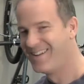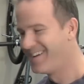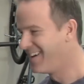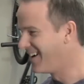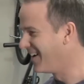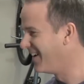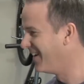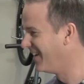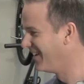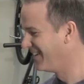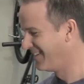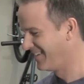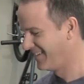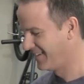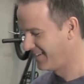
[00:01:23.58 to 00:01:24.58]

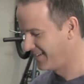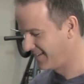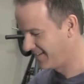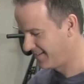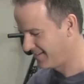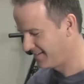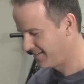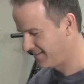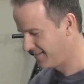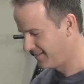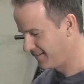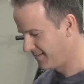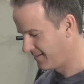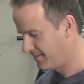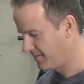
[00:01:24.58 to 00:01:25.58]

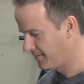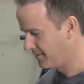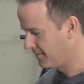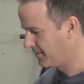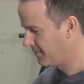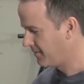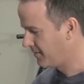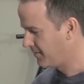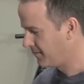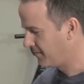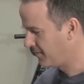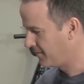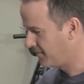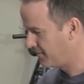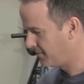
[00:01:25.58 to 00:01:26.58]

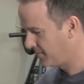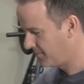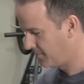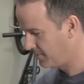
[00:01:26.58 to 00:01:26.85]
This person isn't speaking.